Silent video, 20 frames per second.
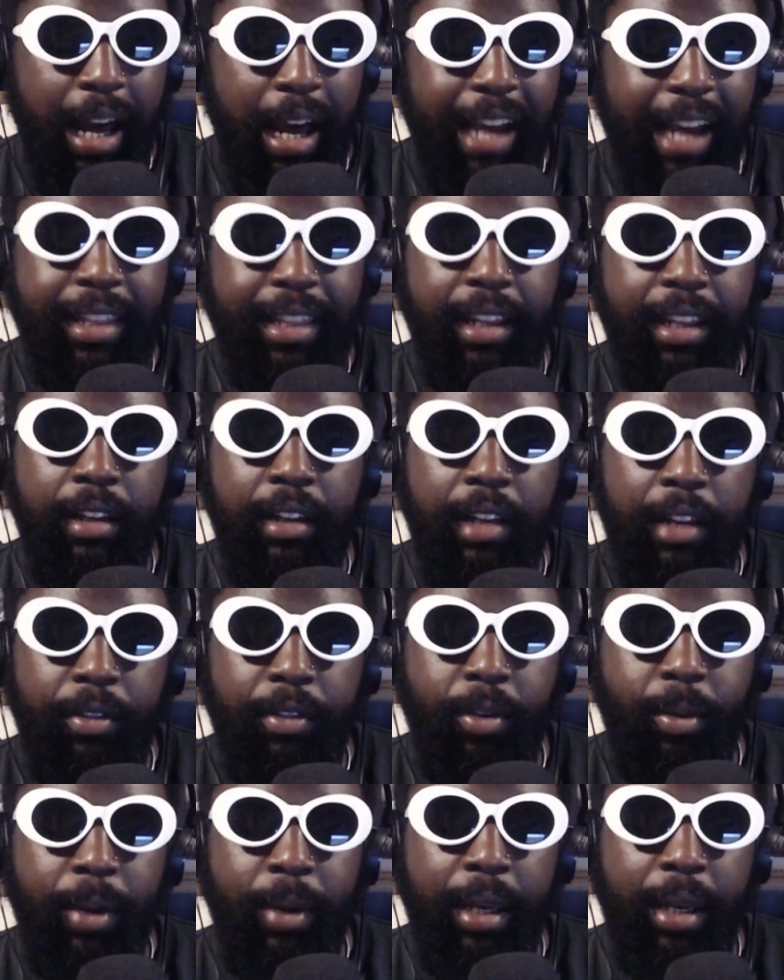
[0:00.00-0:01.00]
I think
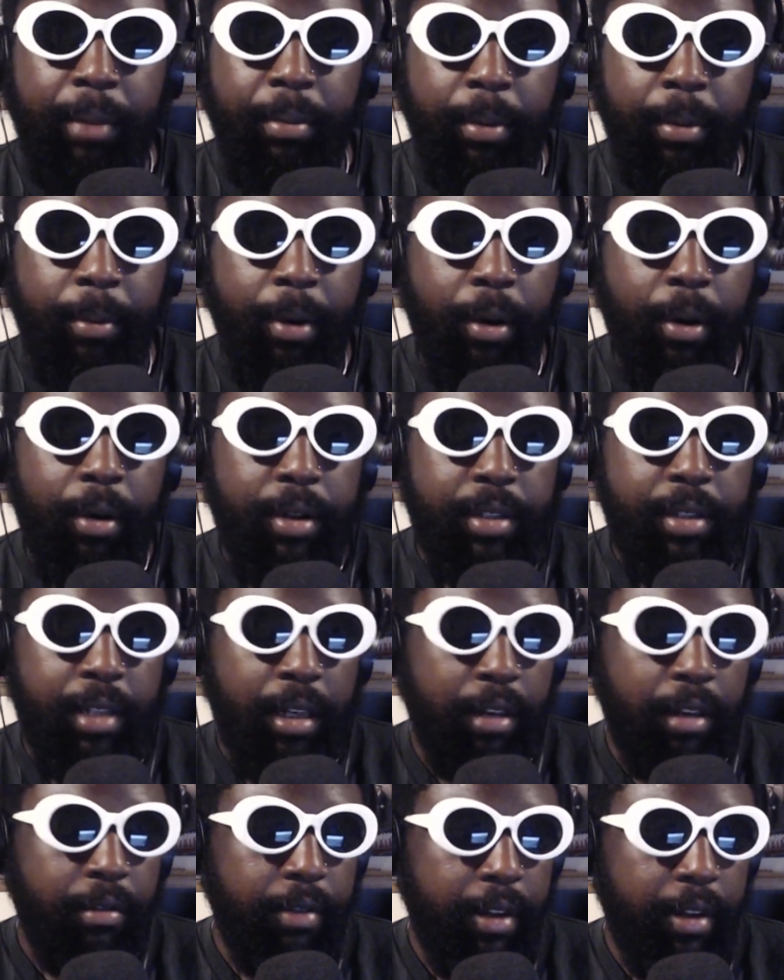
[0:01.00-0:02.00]
another way promoters
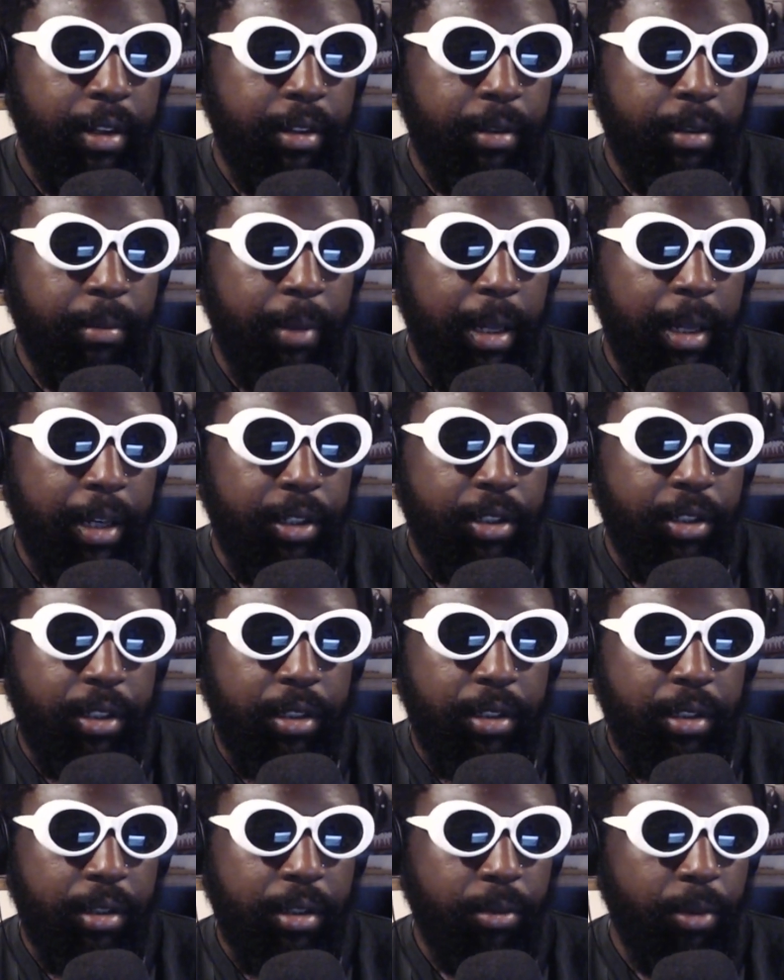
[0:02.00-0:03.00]
and event
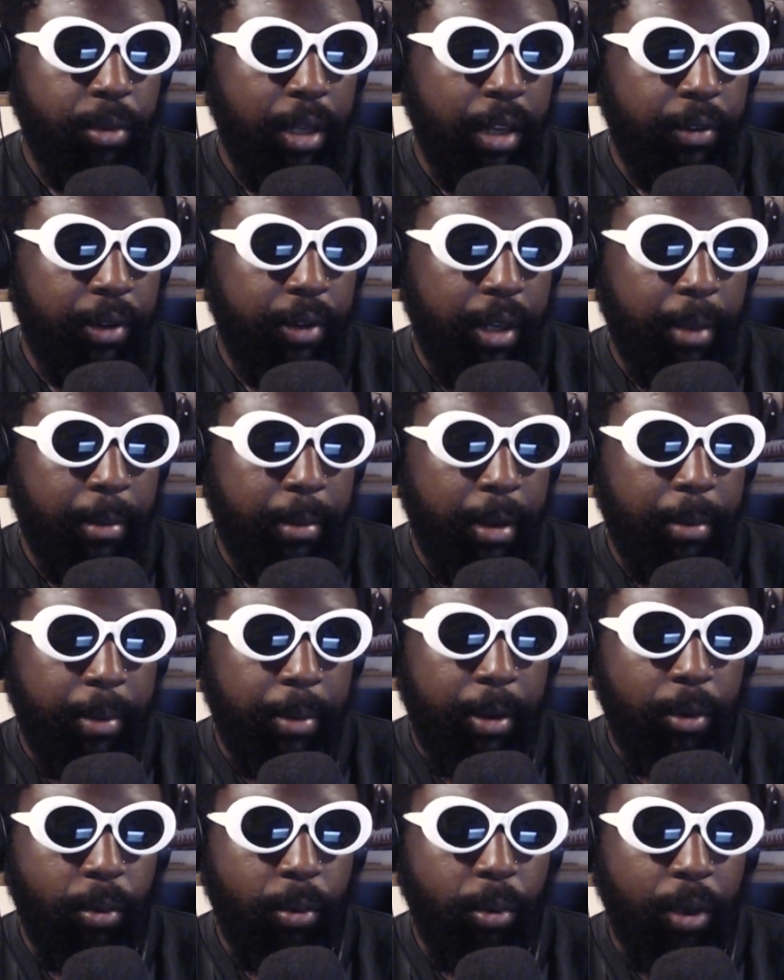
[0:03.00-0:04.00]
managers and whatever they may
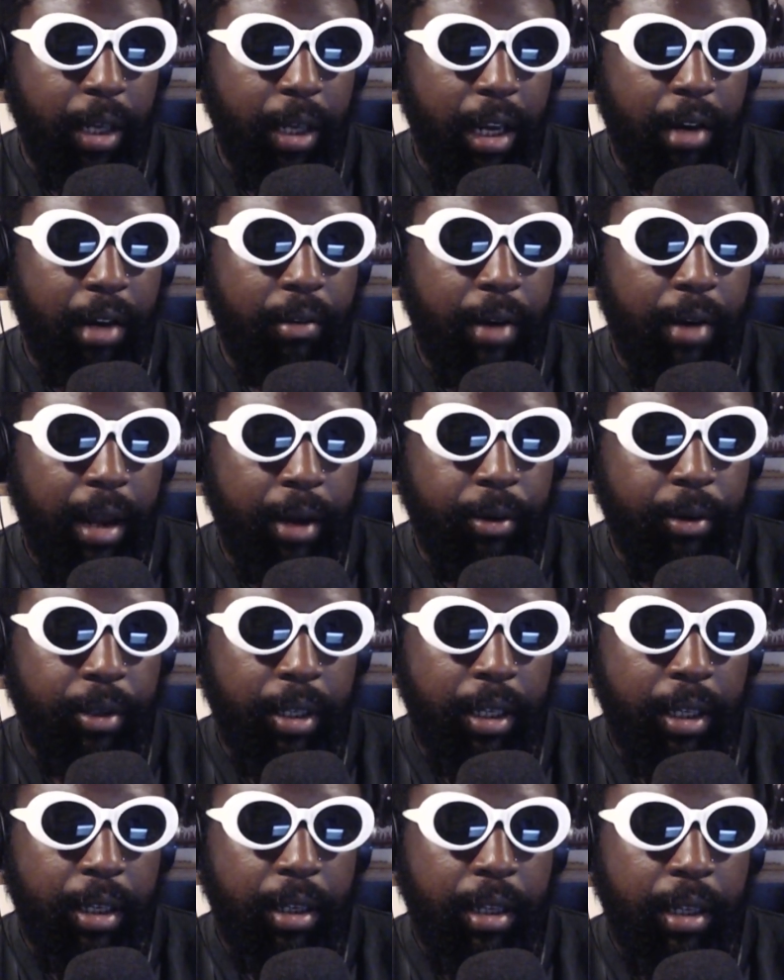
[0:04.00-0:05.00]
be will get around
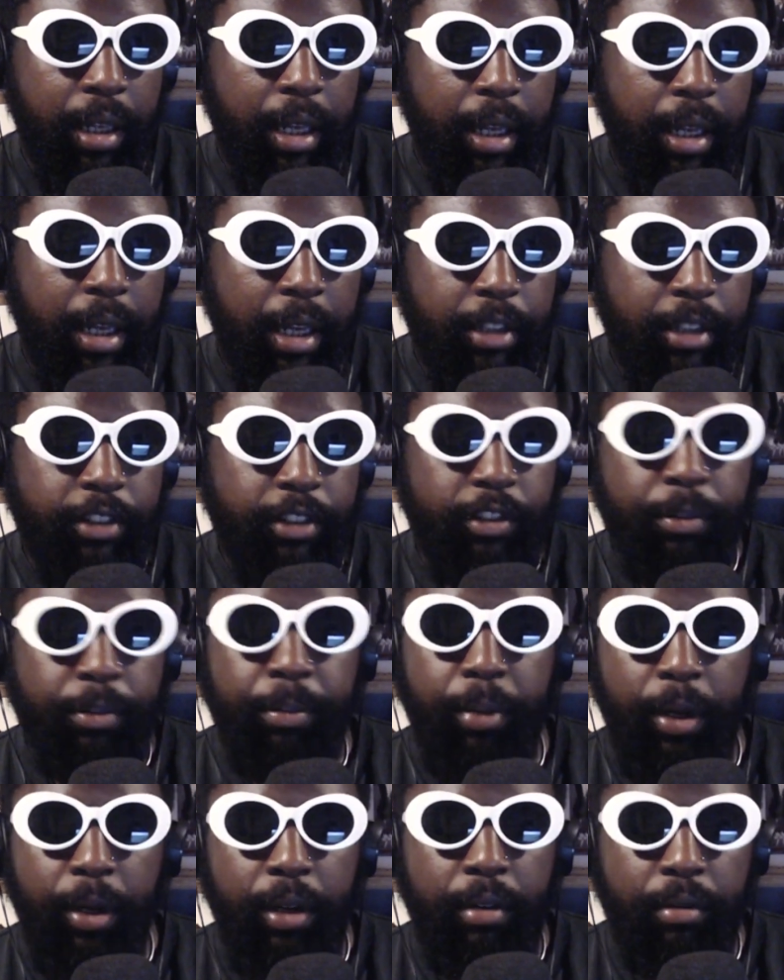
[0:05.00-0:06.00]
it in terms of
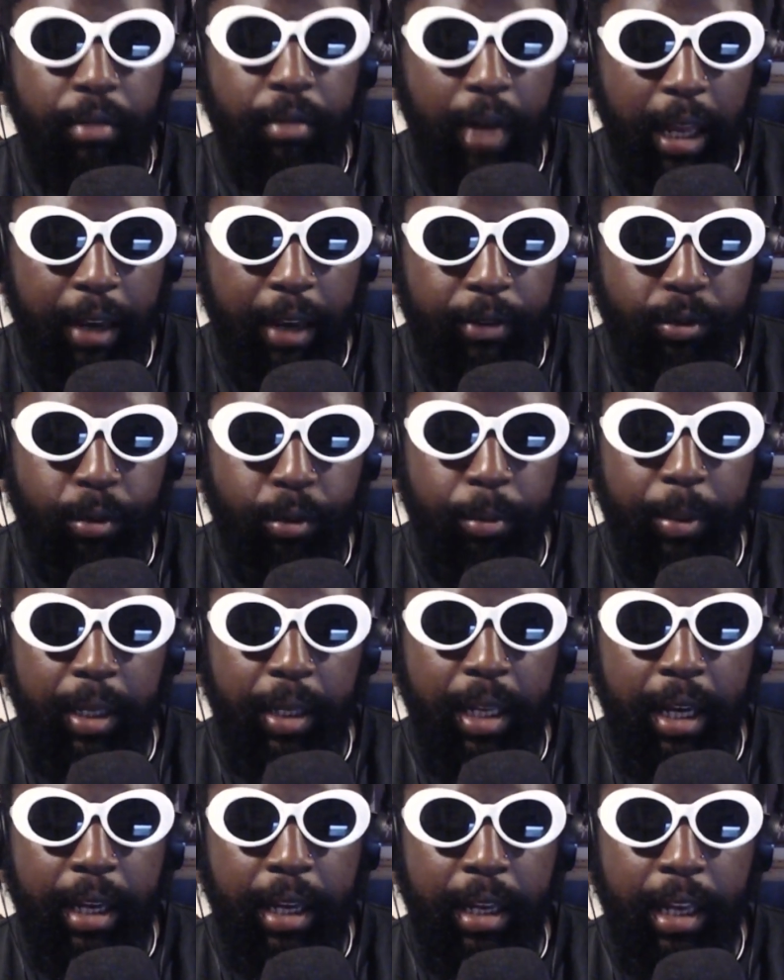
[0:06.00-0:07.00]
putting on raves will be
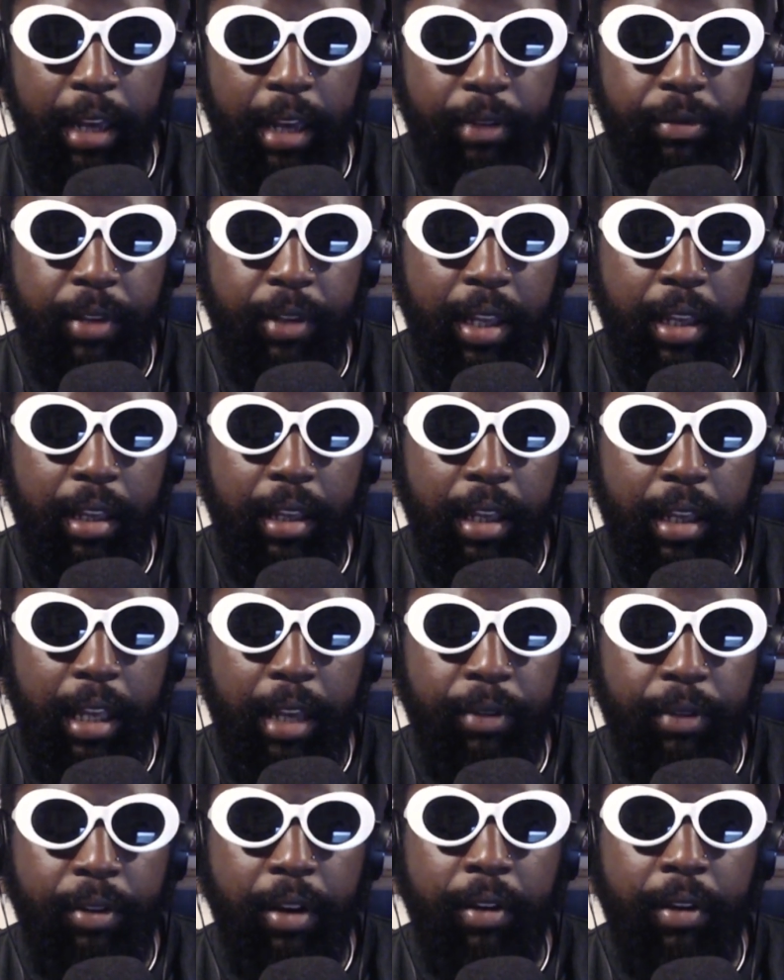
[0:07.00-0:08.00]
that if they
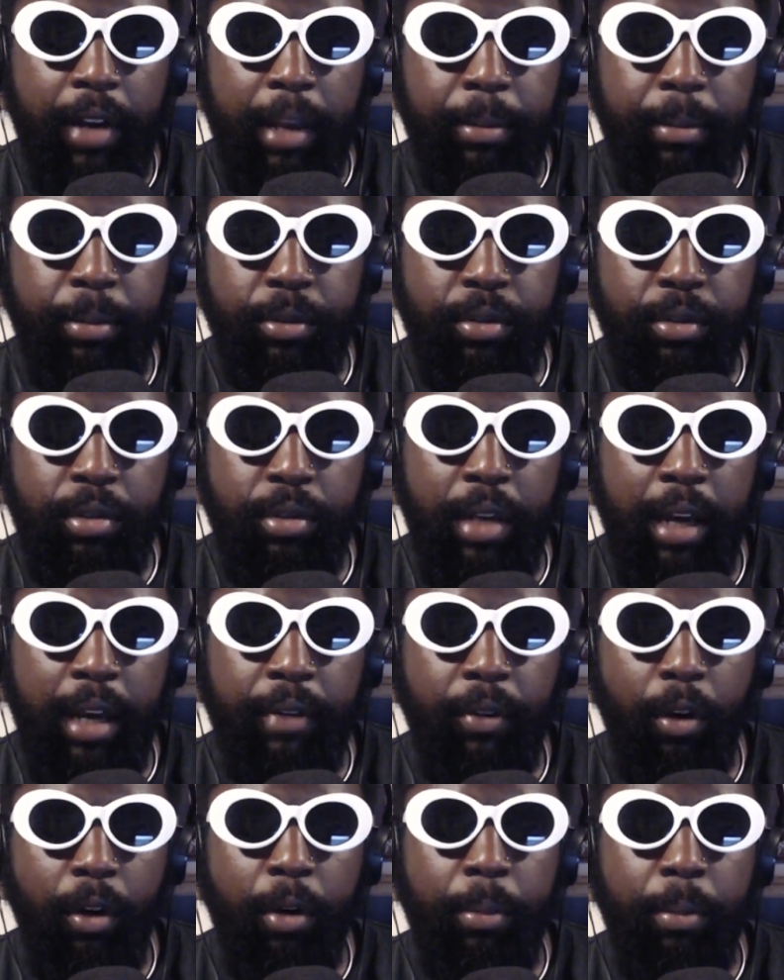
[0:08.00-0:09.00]
if they're able to
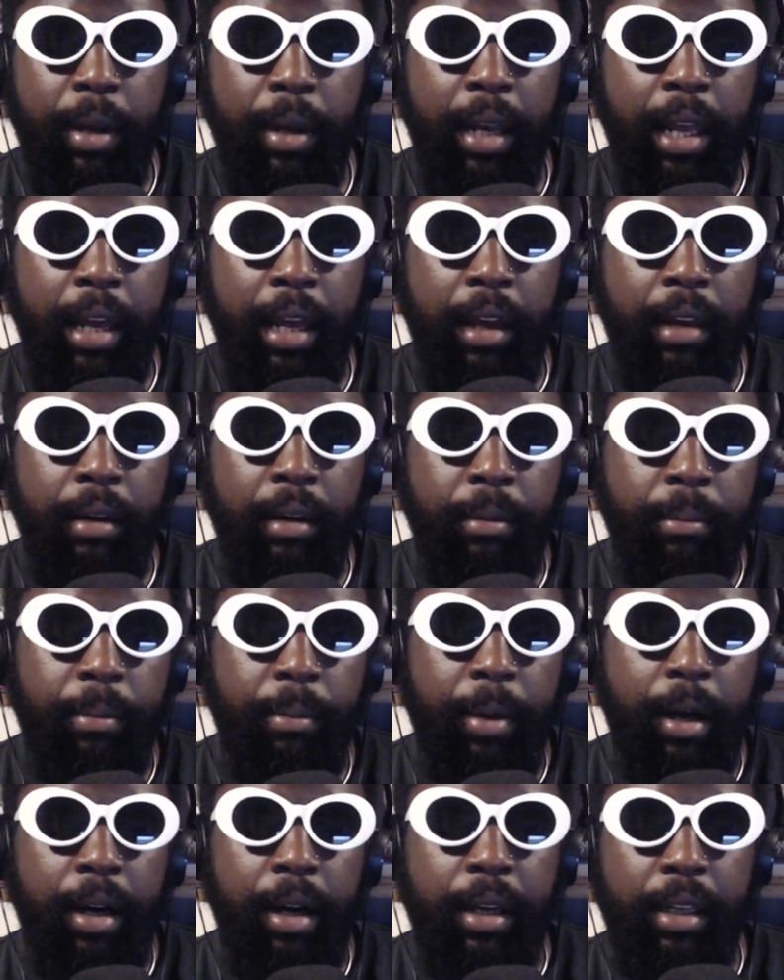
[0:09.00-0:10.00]
have open air
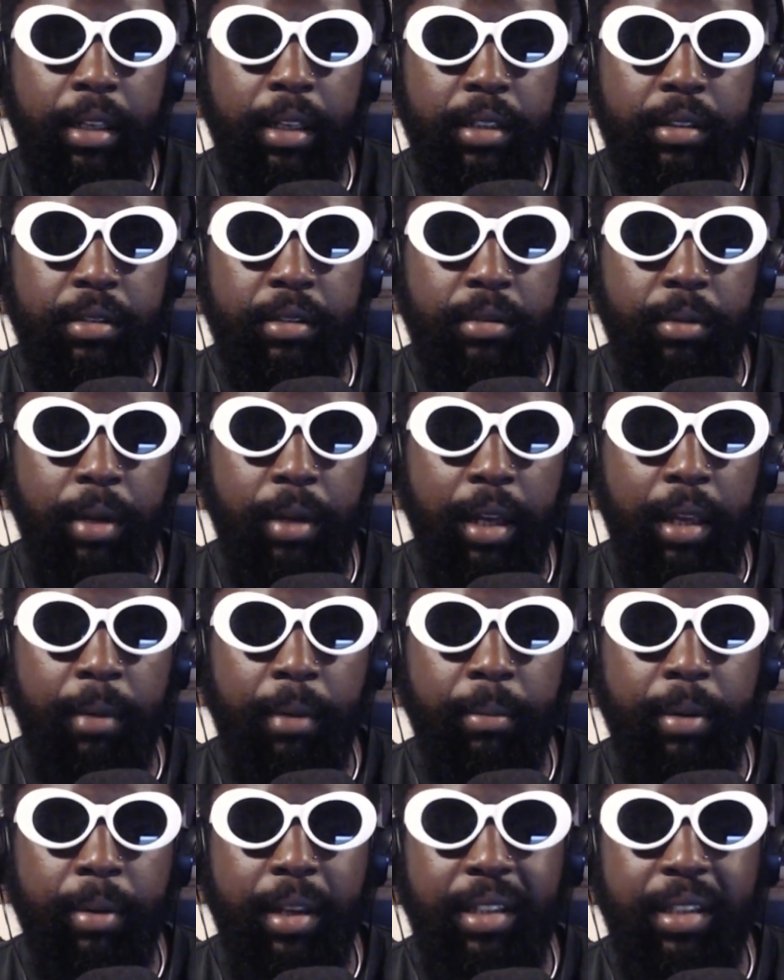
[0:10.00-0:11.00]
parties right
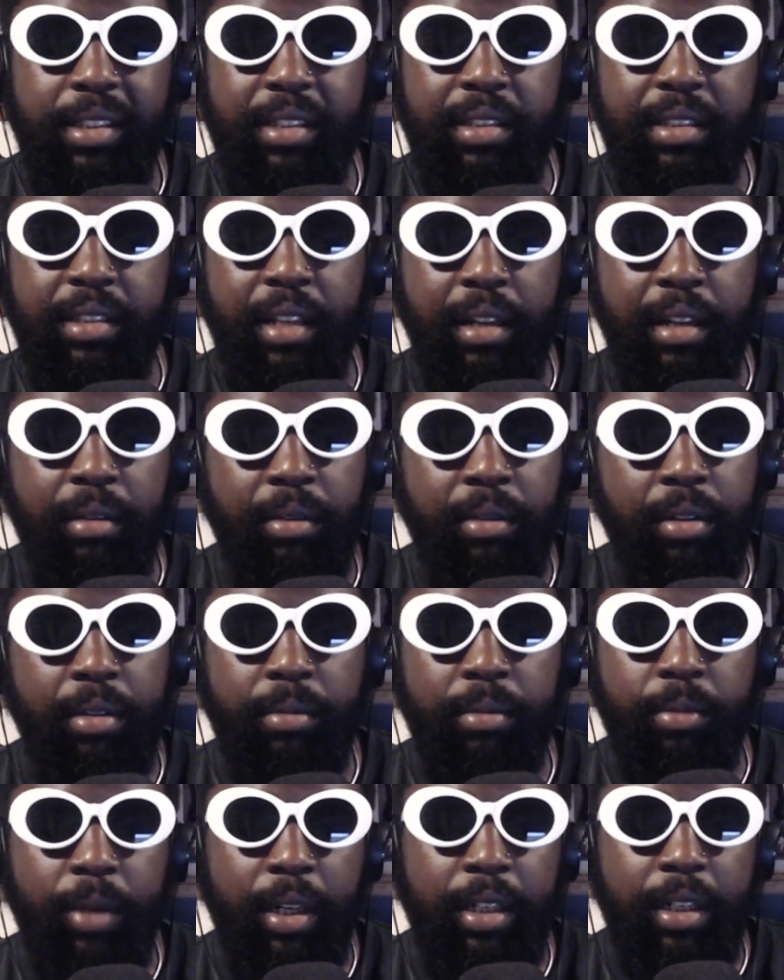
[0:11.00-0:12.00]
in places that you know
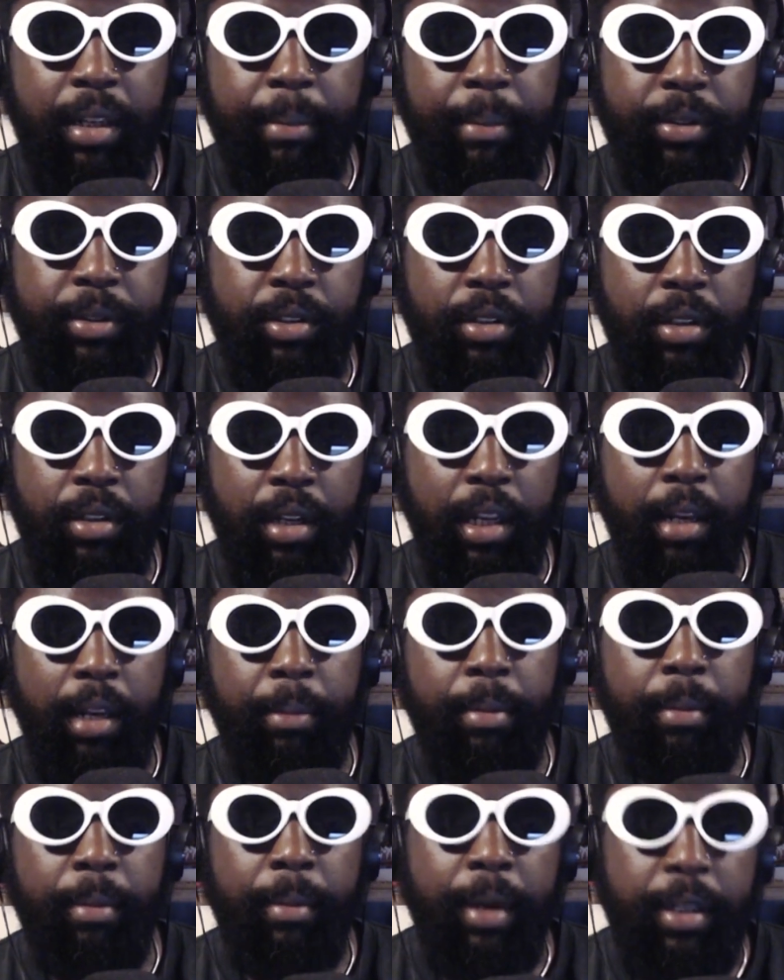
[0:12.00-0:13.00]
where the temperature kind of
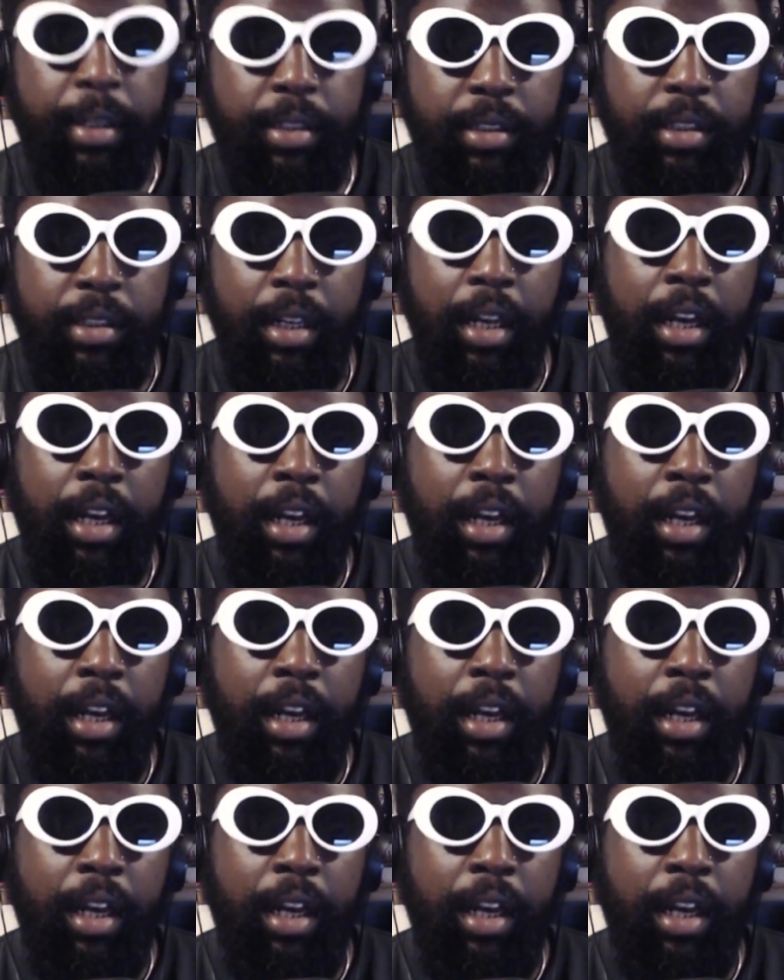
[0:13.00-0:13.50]
permits